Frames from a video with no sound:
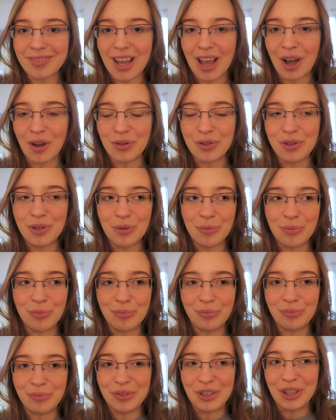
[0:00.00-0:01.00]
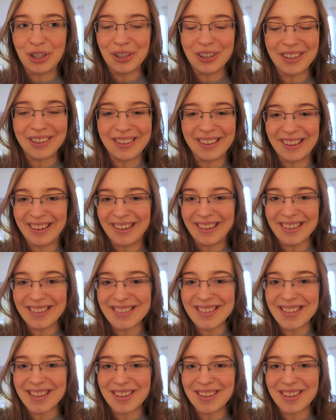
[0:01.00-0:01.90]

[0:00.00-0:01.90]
how to cook things